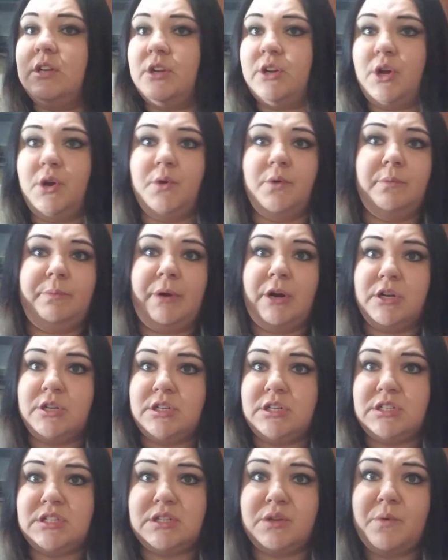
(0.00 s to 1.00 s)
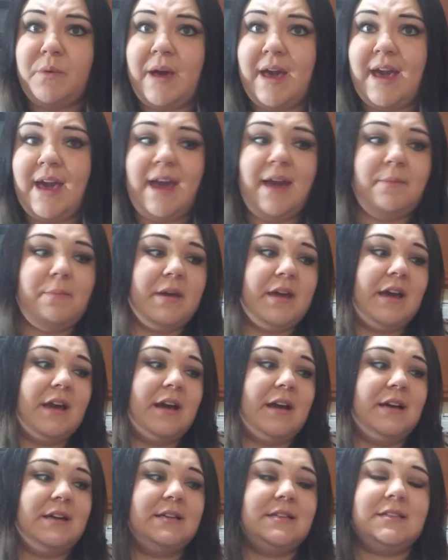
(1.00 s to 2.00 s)
you know, purchase away
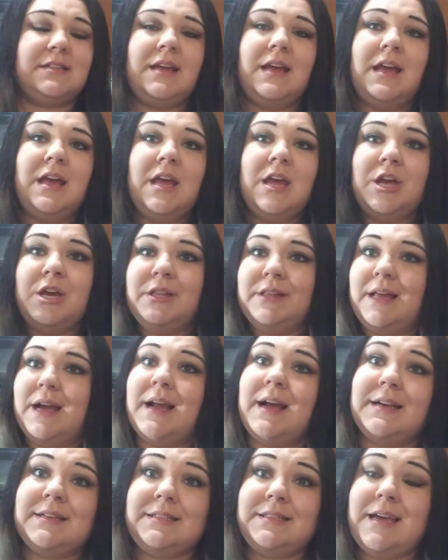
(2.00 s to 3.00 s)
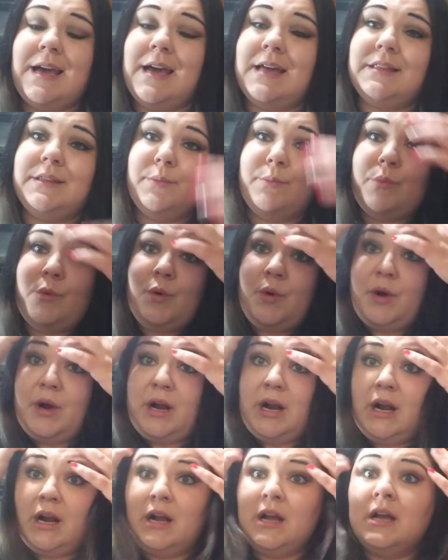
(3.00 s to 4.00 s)
because like I said, the
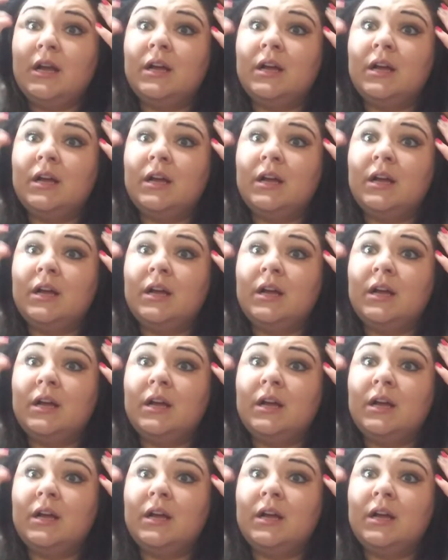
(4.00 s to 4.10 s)
more